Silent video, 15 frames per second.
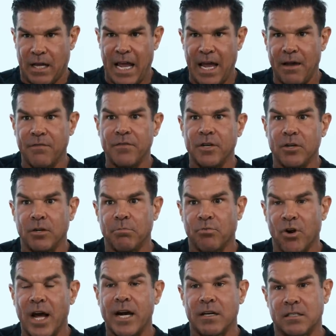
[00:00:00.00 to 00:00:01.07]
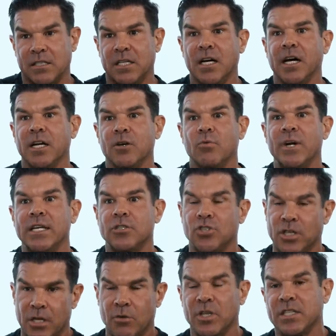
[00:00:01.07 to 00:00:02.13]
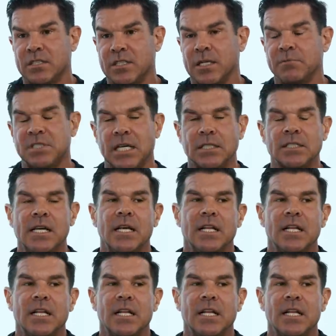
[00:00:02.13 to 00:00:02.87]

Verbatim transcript: heavier prior to cutting weight. Right, so right. they were the same size. Right.